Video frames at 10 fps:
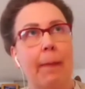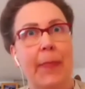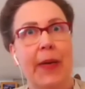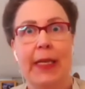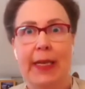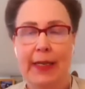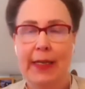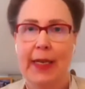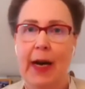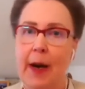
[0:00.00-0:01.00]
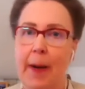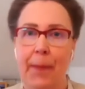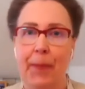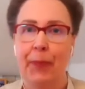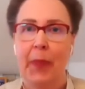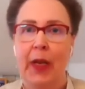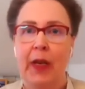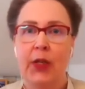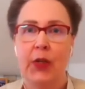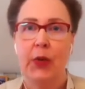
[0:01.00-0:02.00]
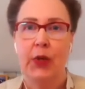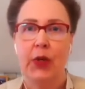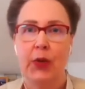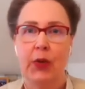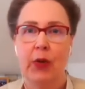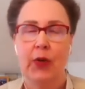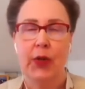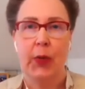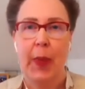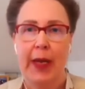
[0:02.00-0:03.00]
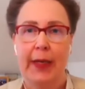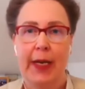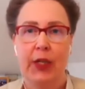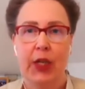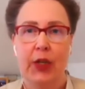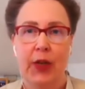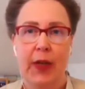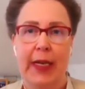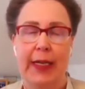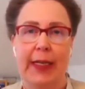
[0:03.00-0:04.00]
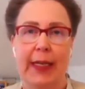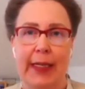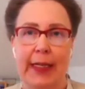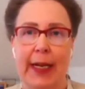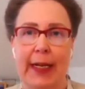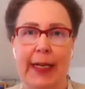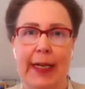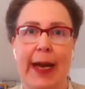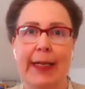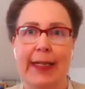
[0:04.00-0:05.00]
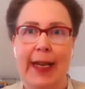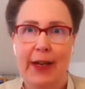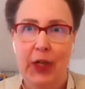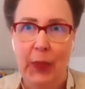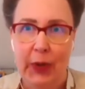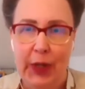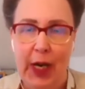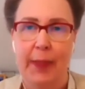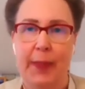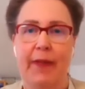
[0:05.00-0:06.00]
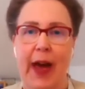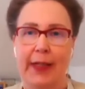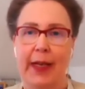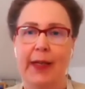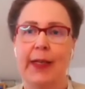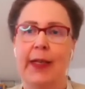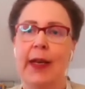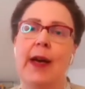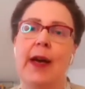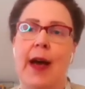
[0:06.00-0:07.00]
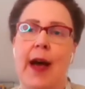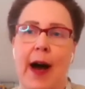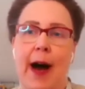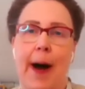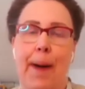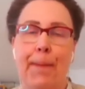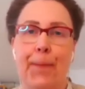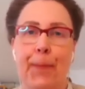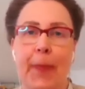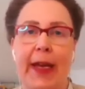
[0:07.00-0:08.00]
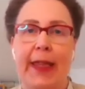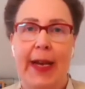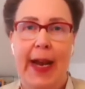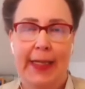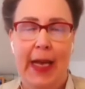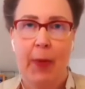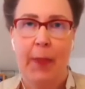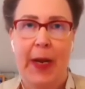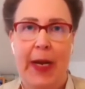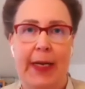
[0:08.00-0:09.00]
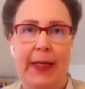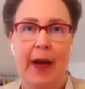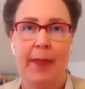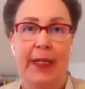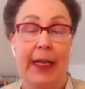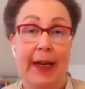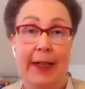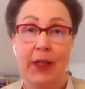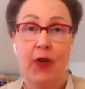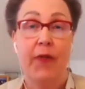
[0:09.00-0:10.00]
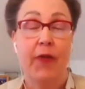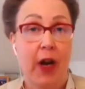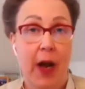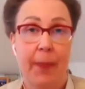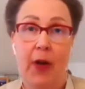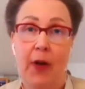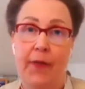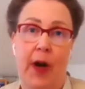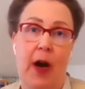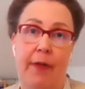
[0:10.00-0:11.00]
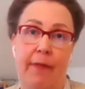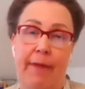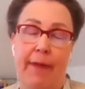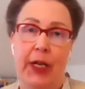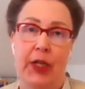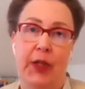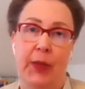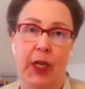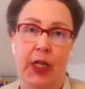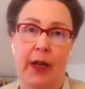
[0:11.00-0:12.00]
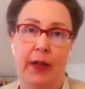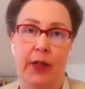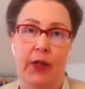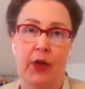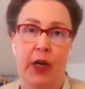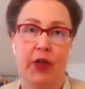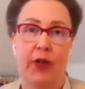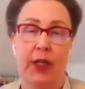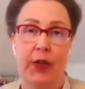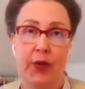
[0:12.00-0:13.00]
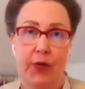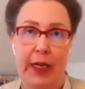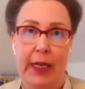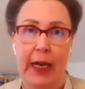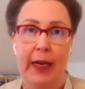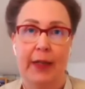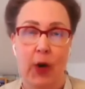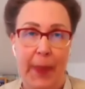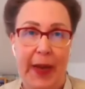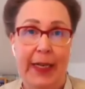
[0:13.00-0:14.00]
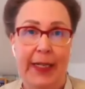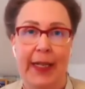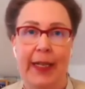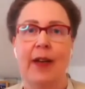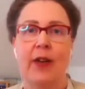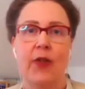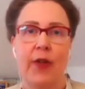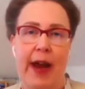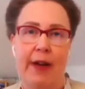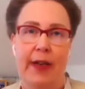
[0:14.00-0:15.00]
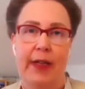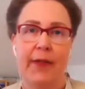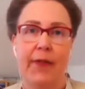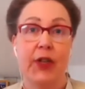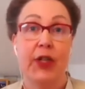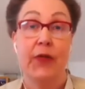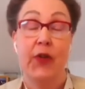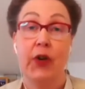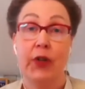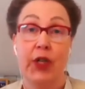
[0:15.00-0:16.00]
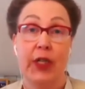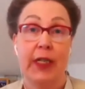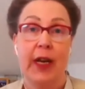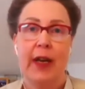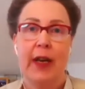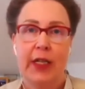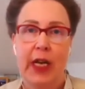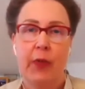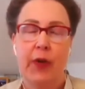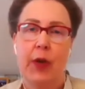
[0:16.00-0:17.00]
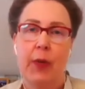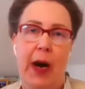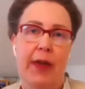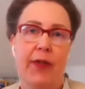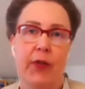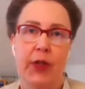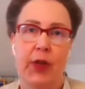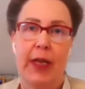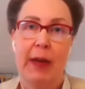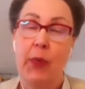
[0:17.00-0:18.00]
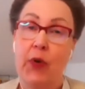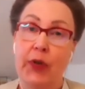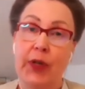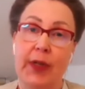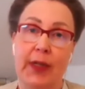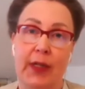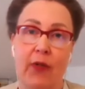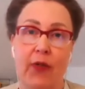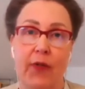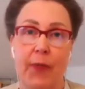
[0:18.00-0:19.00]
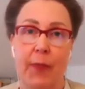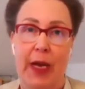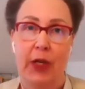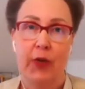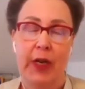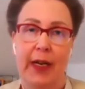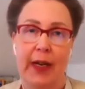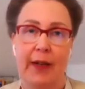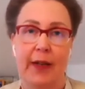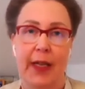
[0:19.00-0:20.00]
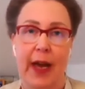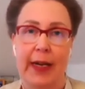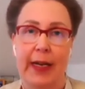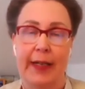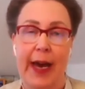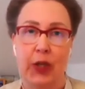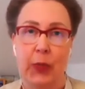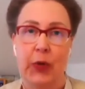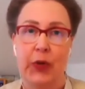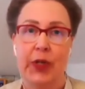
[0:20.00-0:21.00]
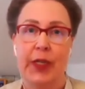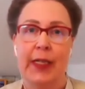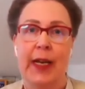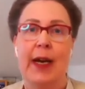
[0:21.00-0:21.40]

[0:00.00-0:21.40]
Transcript: business to also pay attention to these slightly less tangible types of assets. In the next couple of minutes, I'm delighted to offer a couple of reflections, which I'll structure into three topics or areas. First of all, just share with you my thoughts on the importance of measuring and understanding intangibles.